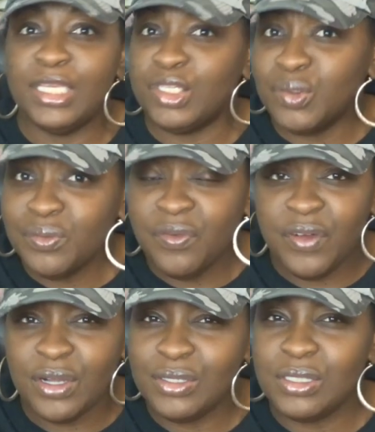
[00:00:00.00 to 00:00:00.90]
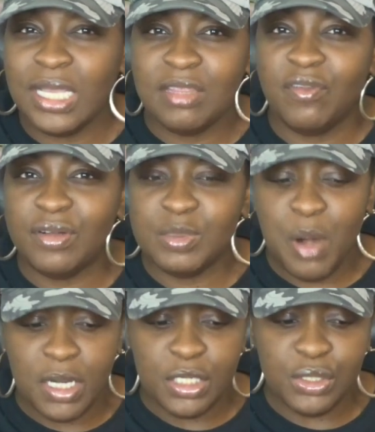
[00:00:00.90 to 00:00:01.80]
June 1st, so like the first
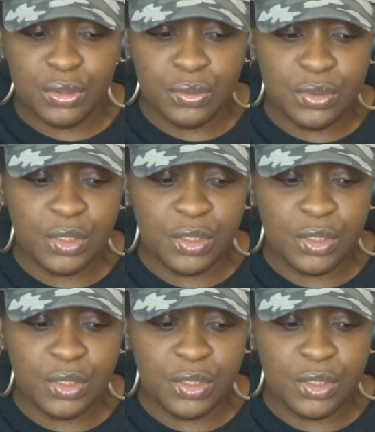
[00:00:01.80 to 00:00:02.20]
part of June.